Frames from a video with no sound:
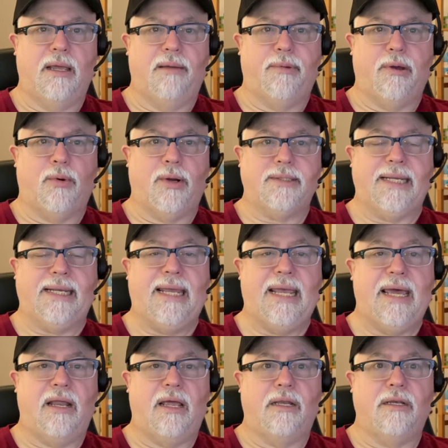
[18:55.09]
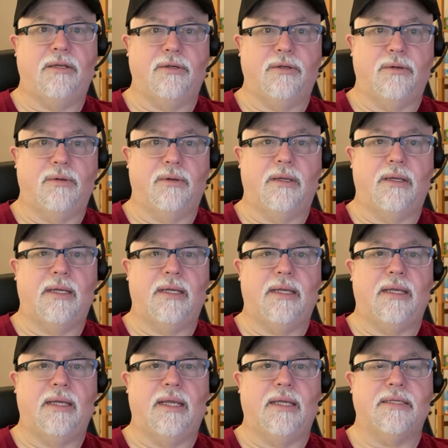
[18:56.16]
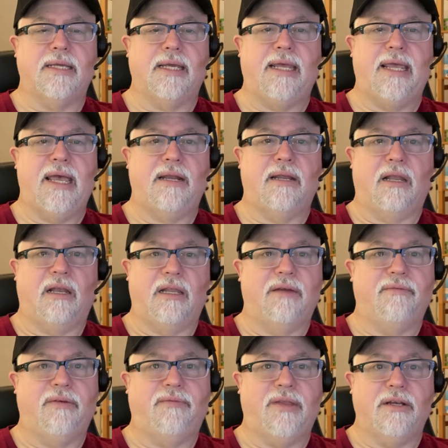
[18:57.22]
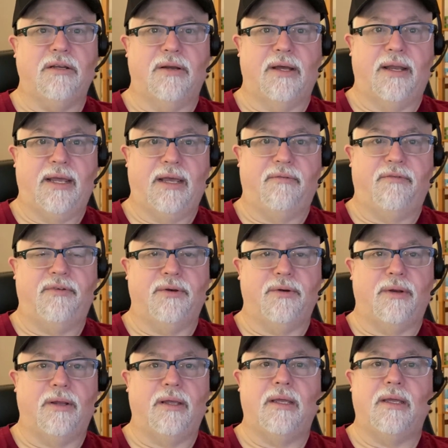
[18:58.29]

but what they cannot do is they cannot live if they do not have food.